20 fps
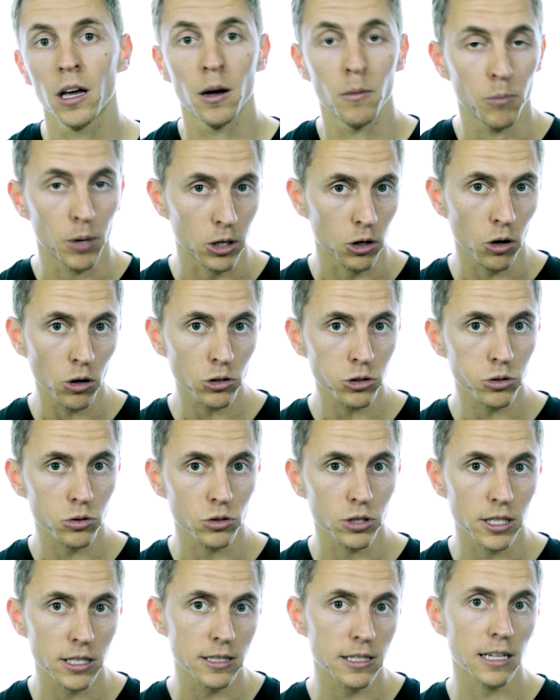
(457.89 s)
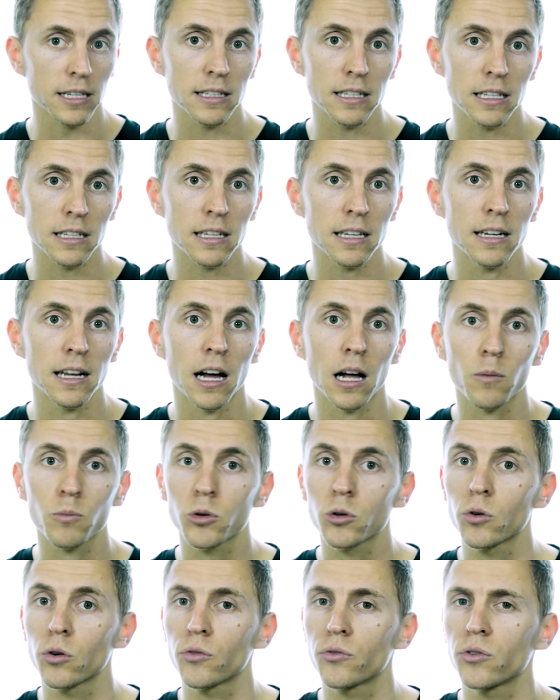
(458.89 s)
But also this technique can help
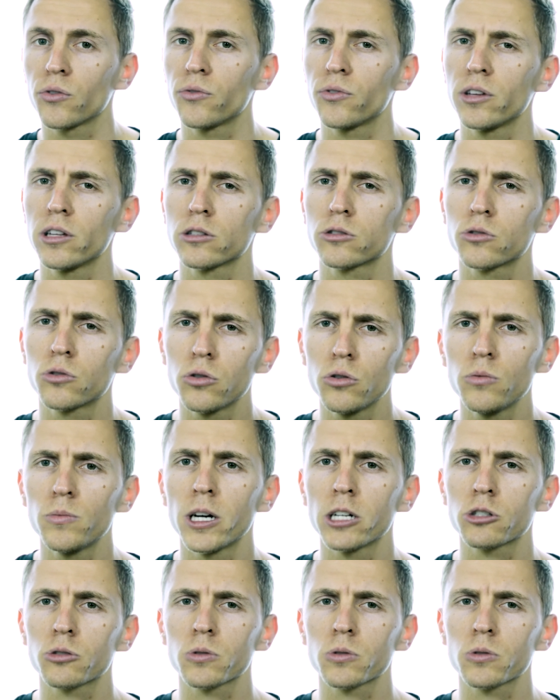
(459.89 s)
you if you feel too much